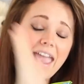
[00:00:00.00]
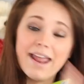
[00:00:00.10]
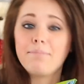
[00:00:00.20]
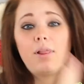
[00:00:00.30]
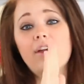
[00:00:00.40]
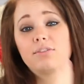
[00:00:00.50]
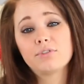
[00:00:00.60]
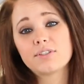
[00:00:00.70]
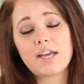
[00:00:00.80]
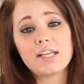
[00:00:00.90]
A plus
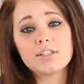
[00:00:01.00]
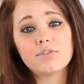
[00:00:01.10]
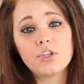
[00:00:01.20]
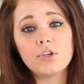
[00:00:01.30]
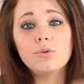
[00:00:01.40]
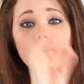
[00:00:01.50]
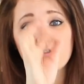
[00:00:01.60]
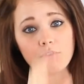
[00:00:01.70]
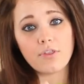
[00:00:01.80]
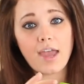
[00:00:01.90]
for Science For You
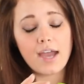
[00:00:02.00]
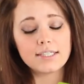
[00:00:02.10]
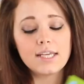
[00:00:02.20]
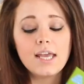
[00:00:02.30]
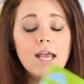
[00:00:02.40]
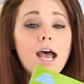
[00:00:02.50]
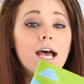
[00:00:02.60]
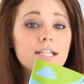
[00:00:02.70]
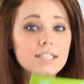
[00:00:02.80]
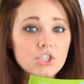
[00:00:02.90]
for that.
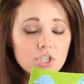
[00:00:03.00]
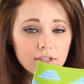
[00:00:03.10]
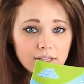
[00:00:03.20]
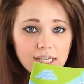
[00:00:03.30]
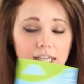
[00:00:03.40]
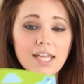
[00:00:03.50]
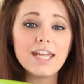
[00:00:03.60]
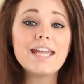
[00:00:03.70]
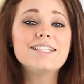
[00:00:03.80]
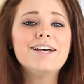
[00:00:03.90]
Additionally,
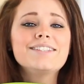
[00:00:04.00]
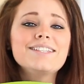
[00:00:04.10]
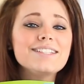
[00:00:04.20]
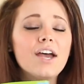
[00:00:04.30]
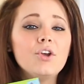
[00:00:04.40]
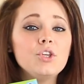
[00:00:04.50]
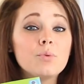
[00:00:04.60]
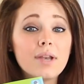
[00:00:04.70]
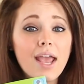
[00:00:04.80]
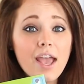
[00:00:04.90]
it doesn't tell you
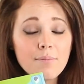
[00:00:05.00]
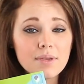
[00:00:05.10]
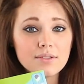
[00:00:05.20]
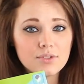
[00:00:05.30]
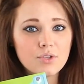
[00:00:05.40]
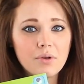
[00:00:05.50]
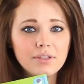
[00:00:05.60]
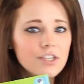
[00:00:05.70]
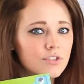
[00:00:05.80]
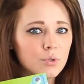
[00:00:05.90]
what happens, so it
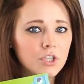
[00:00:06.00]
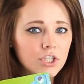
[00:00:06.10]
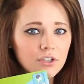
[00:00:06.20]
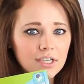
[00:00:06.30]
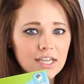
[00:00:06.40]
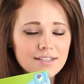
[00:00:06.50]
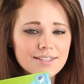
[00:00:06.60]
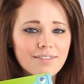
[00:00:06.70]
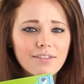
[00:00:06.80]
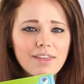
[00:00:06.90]
leaves you curious,
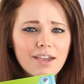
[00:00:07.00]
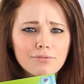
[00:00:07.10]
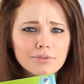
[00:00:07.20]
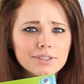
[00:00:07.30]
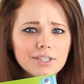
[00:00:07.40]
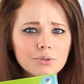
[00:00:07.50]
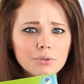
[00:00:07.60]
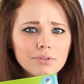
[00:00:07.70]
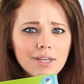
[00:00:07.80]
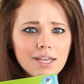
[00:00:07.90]
and then they have really
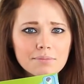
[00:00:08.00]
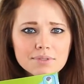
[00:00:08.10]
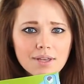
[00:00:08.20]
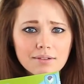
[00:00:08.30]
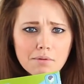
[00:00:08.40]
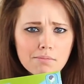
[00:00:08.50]
cool names like the